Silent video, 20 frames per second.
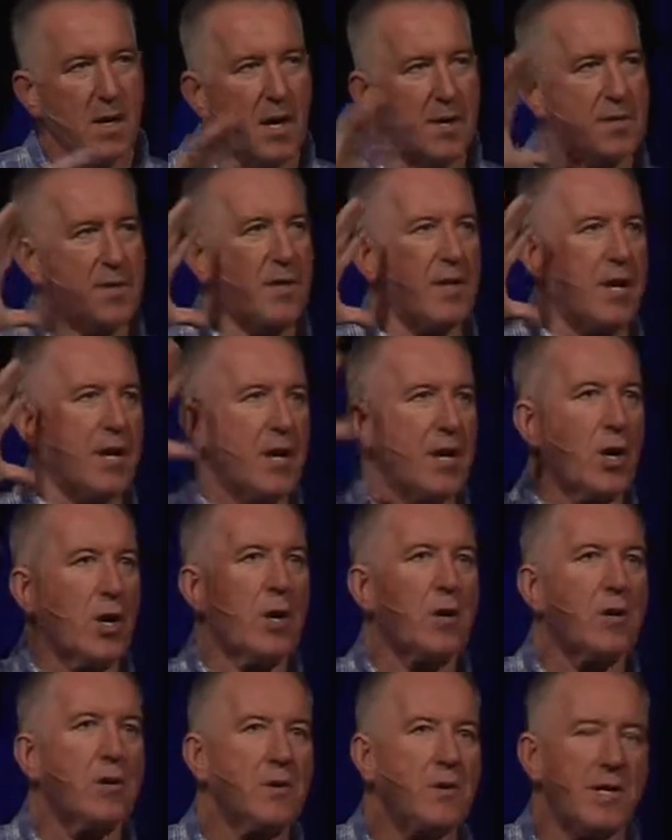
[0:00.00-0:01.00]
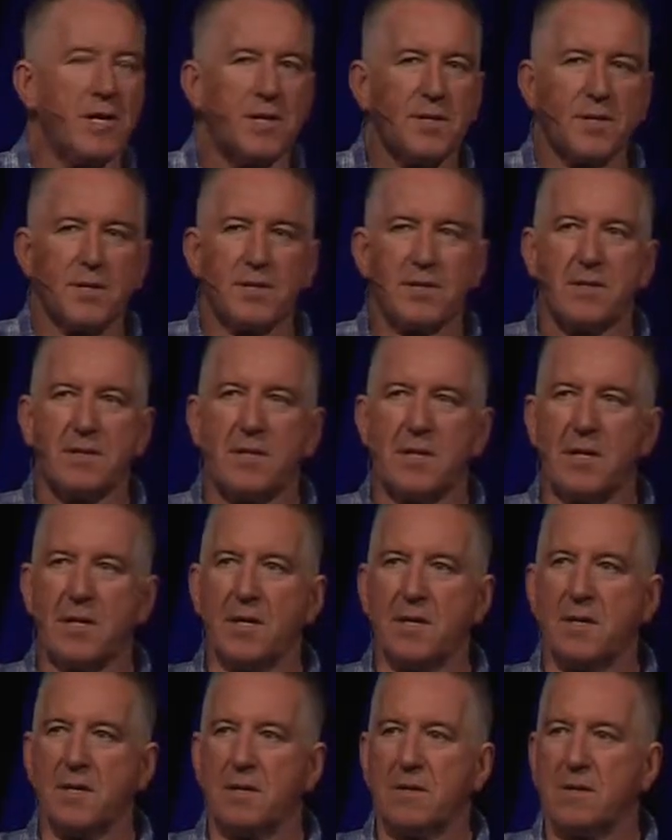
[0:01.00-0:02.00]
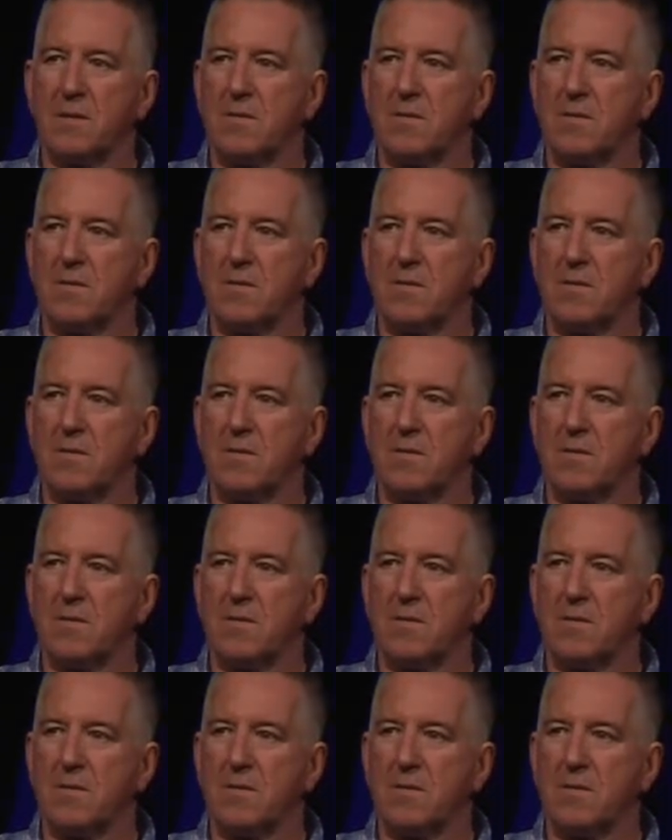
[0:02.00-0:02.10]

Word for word: And so they heard this, and then